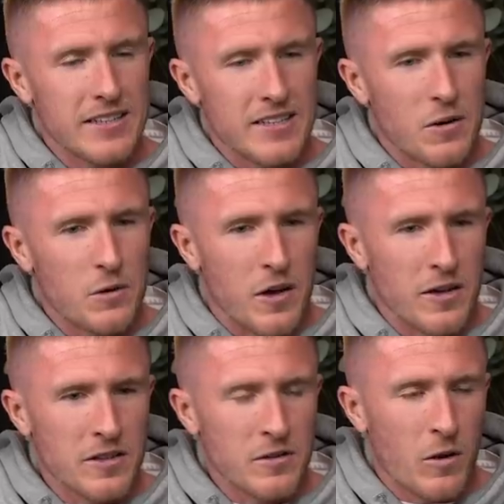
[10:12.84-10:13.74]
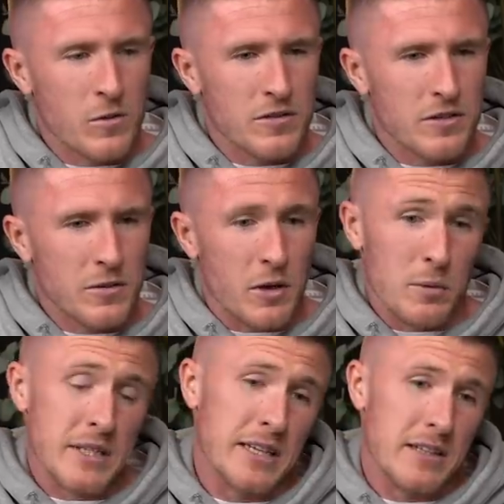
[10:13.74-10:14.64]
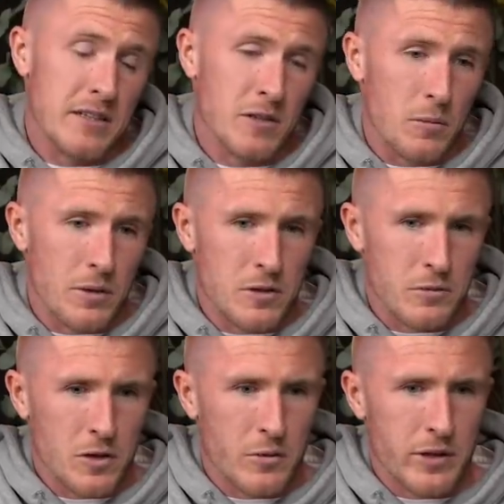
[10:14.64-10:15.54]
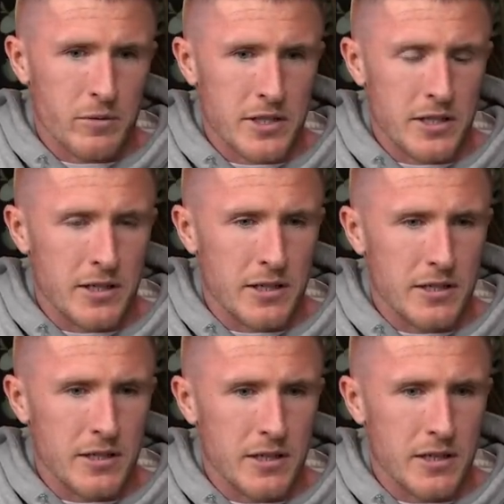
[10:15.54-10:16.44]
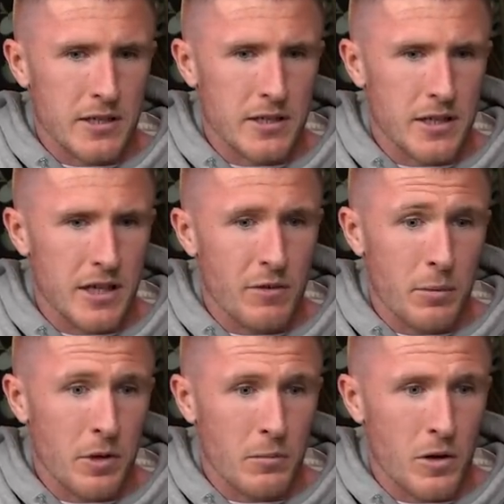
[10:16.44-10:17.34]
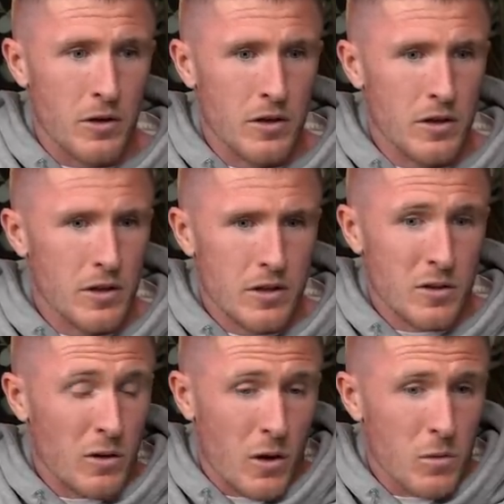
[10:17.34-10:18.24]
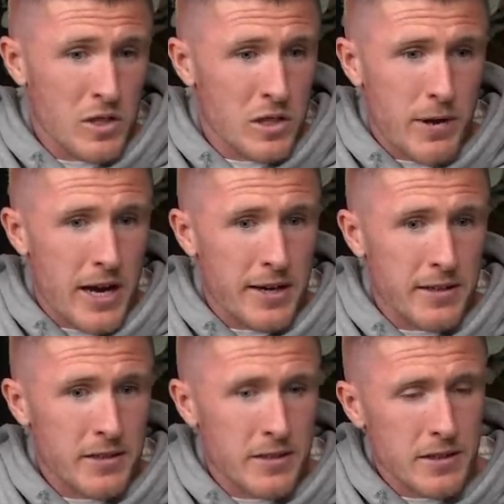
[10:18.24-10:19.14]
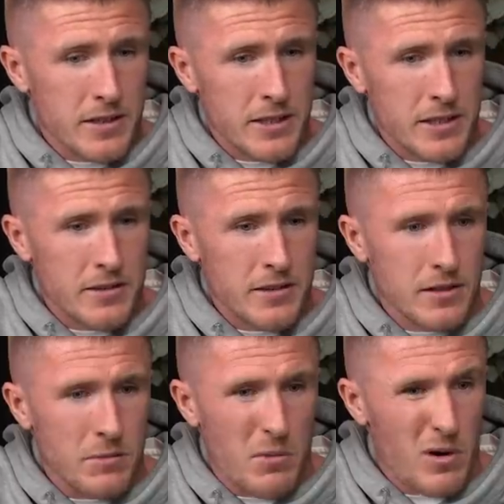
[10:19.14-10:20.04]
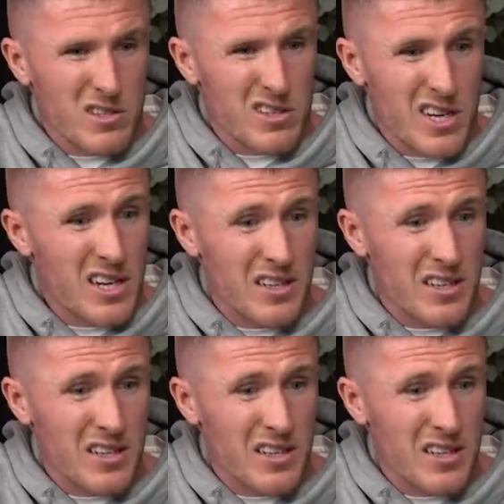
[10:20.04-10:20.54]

Jack O'Connell do loads of it. Well, we did a couple of summers ago when I was in Liverpool more. Done loads of sparring and boxing training.